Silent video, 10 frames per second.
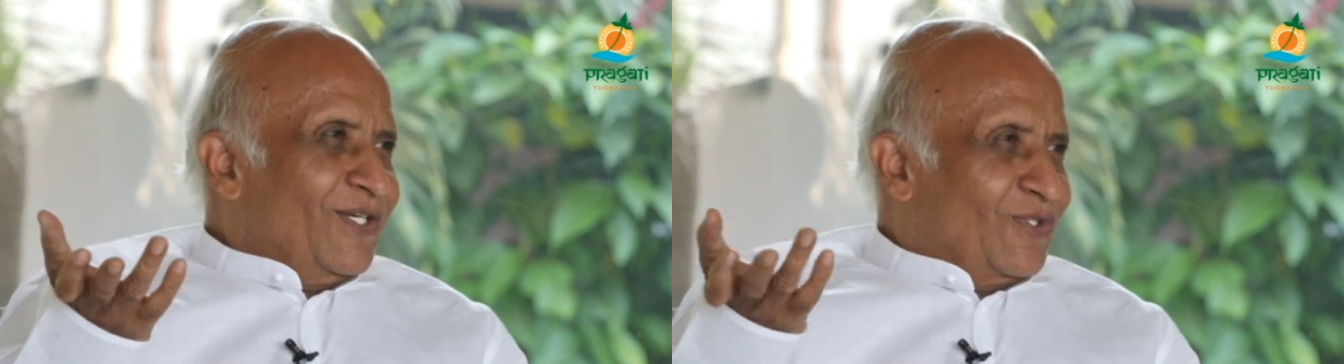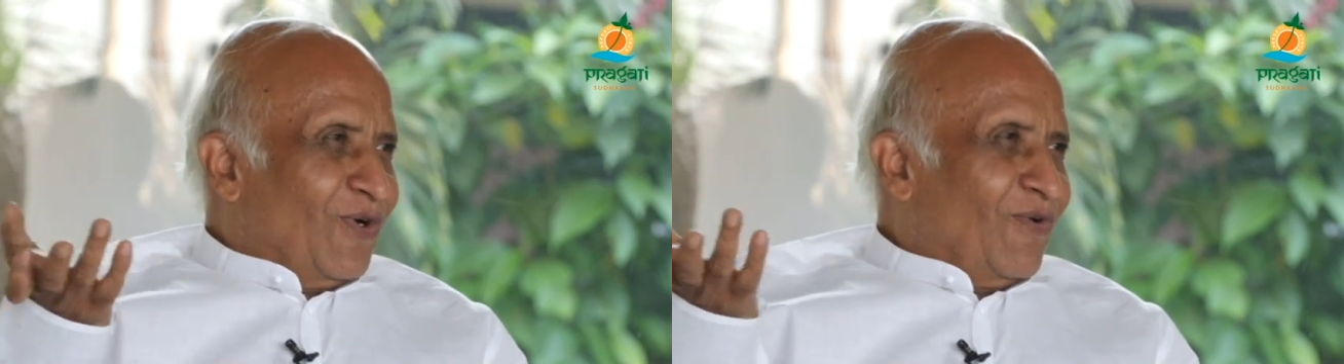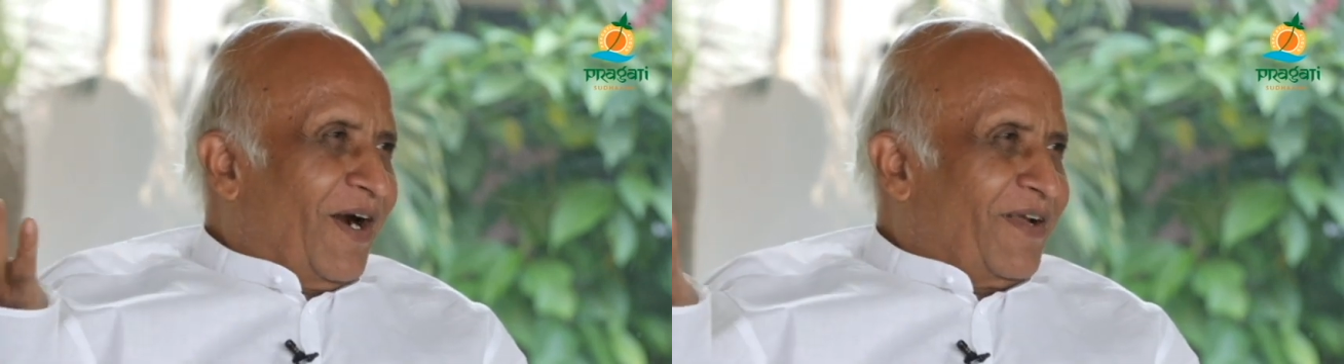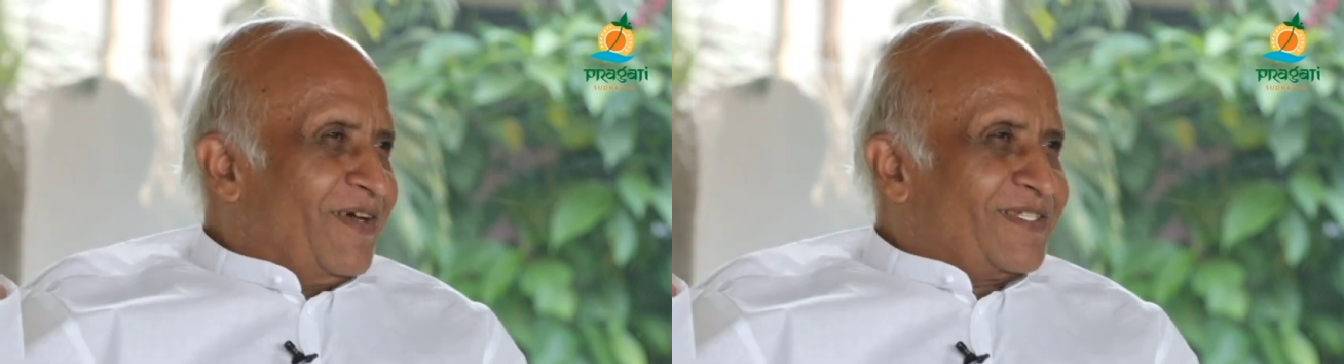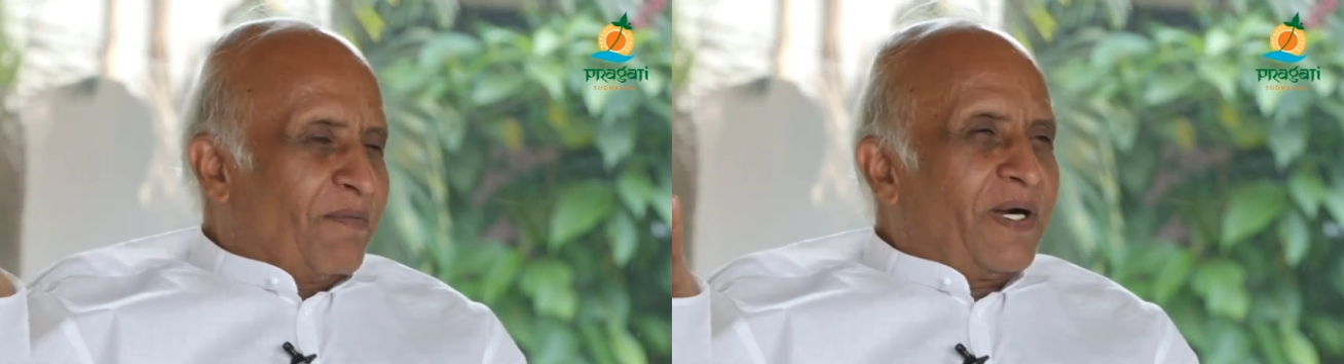So
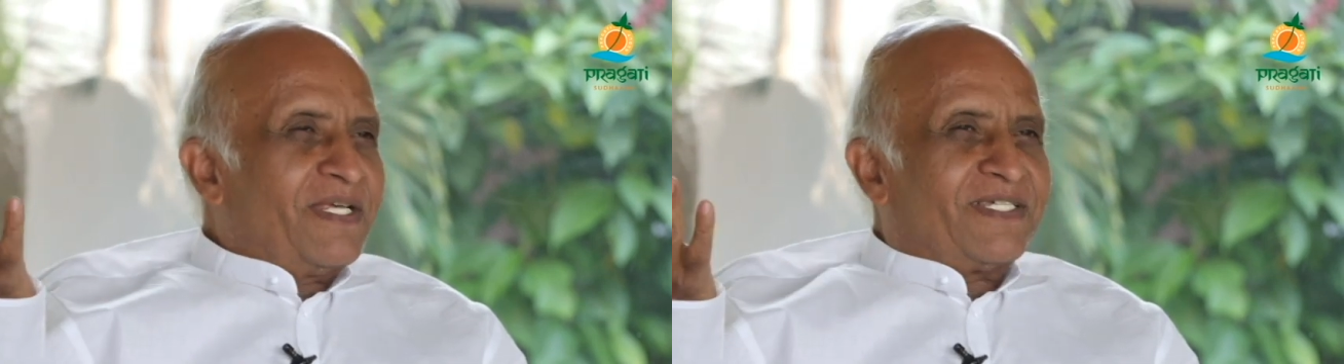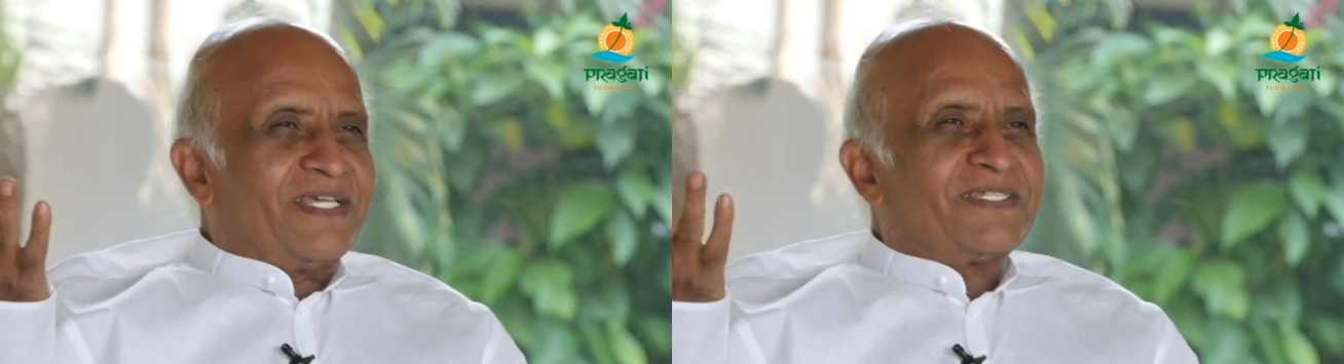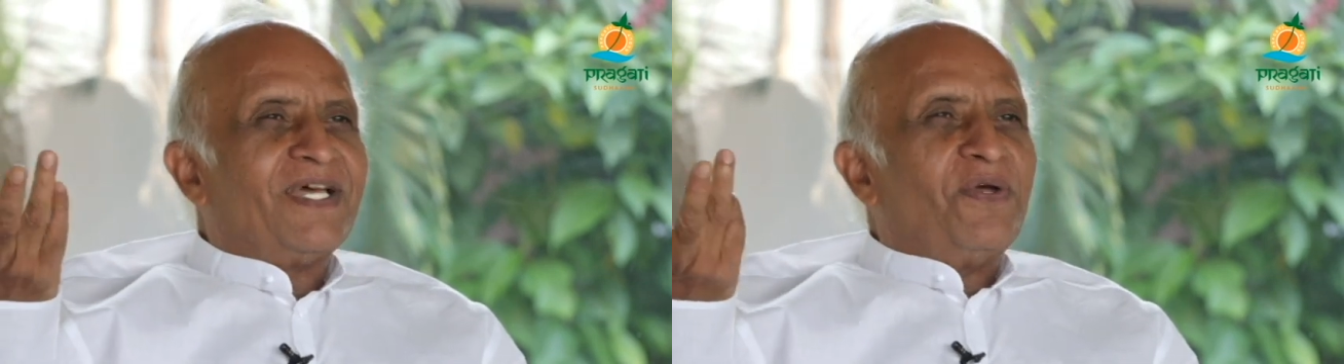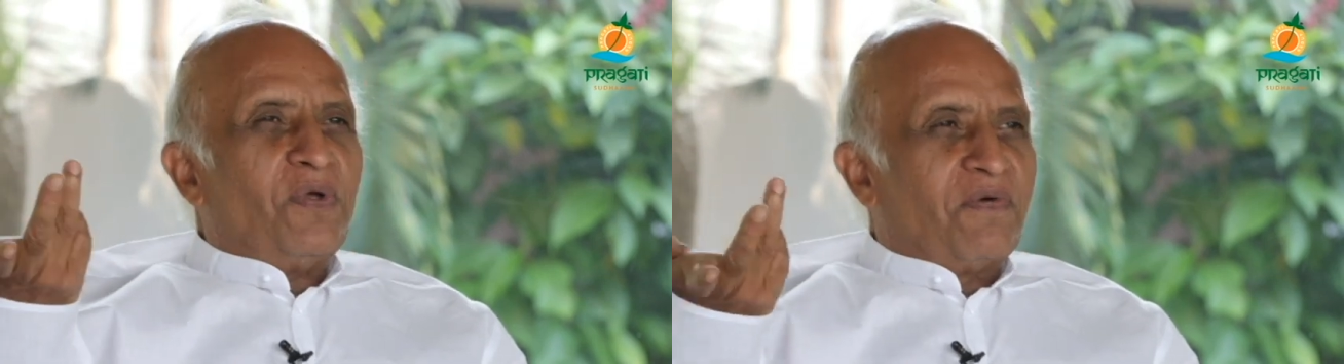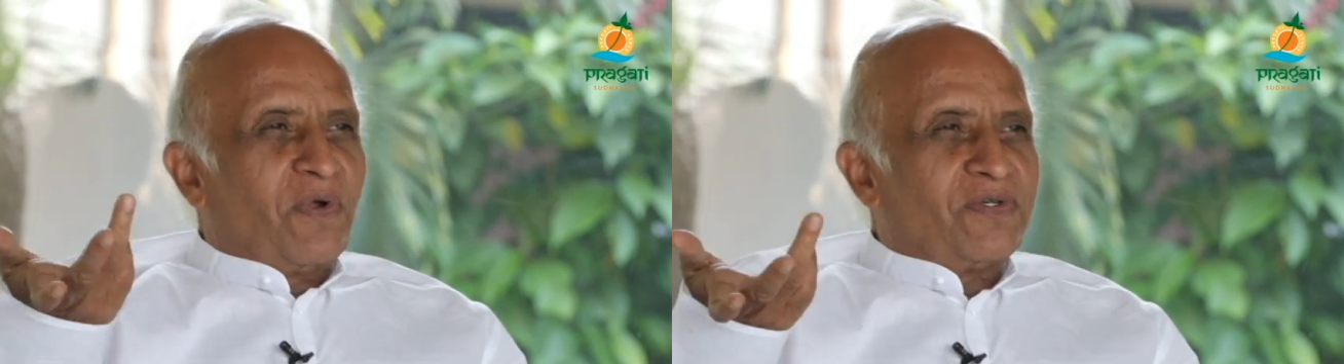whatever somebody says,
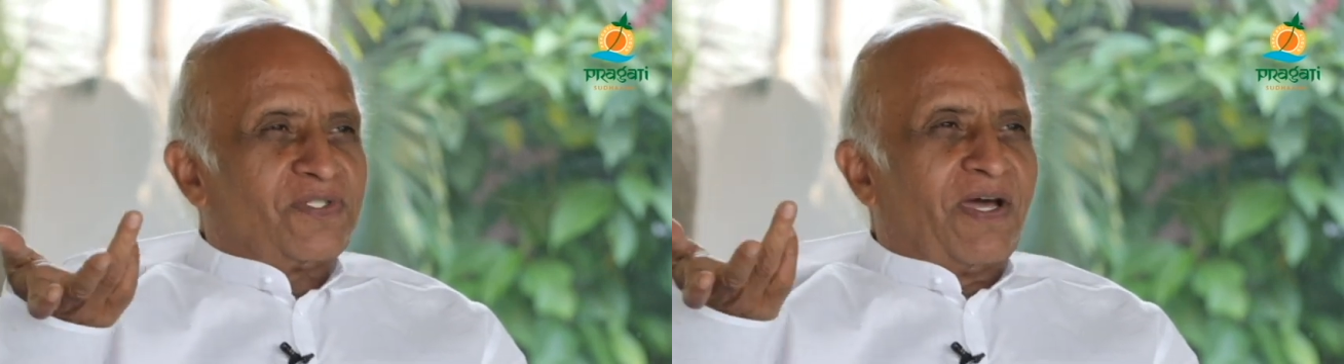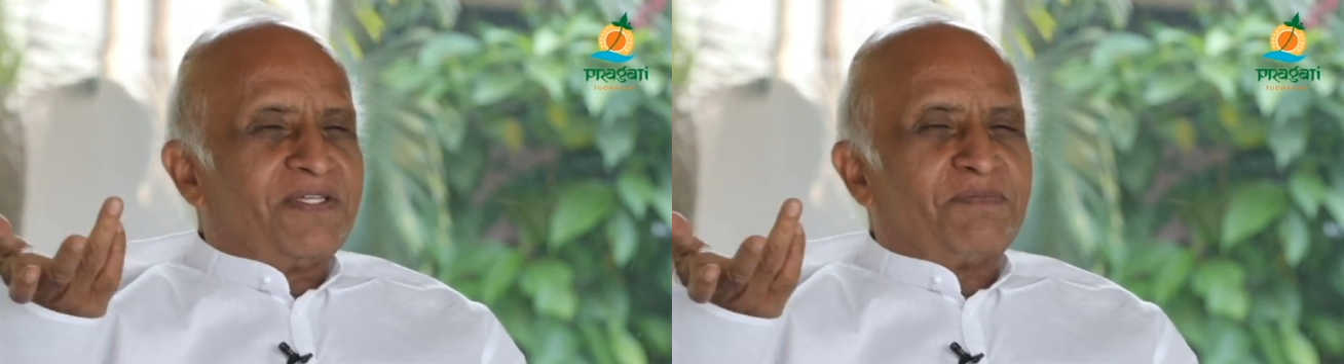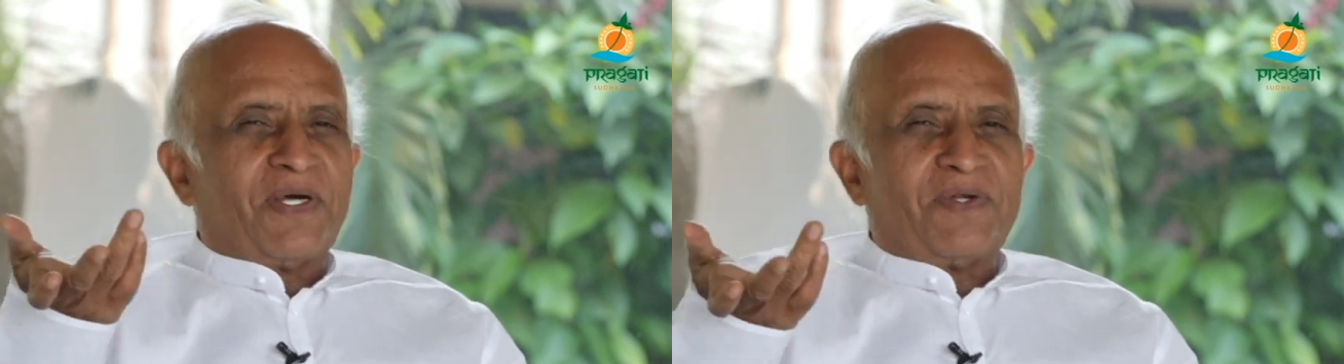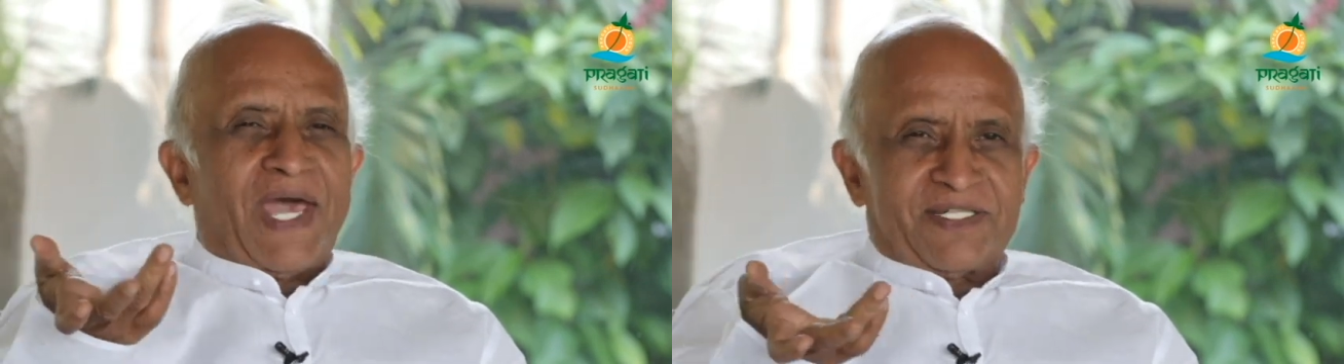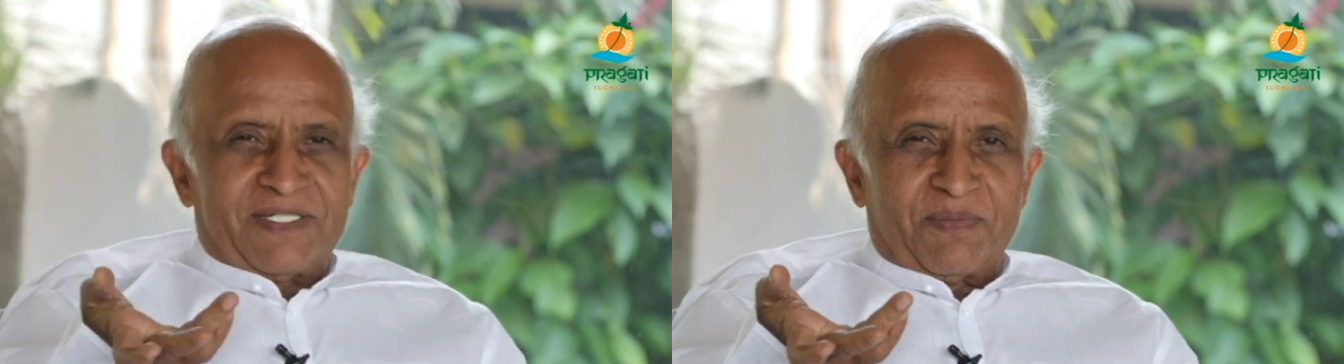you have no choice but to
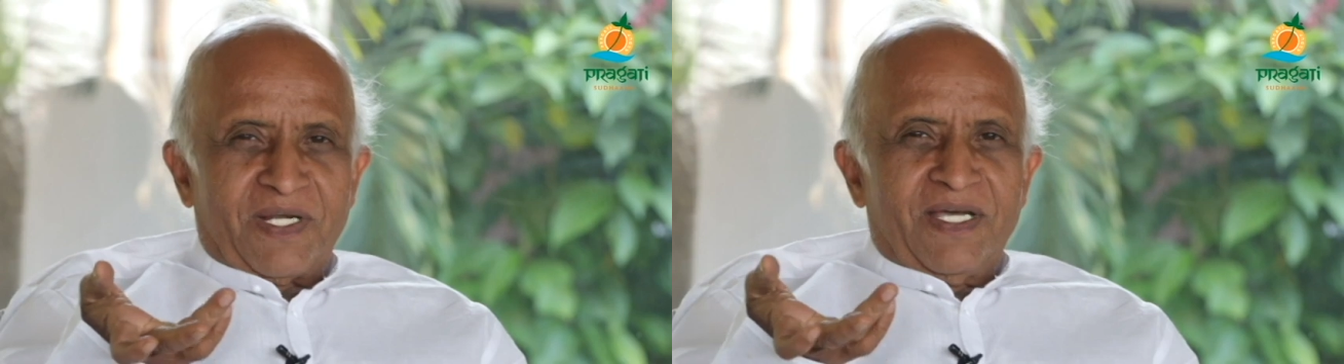accept.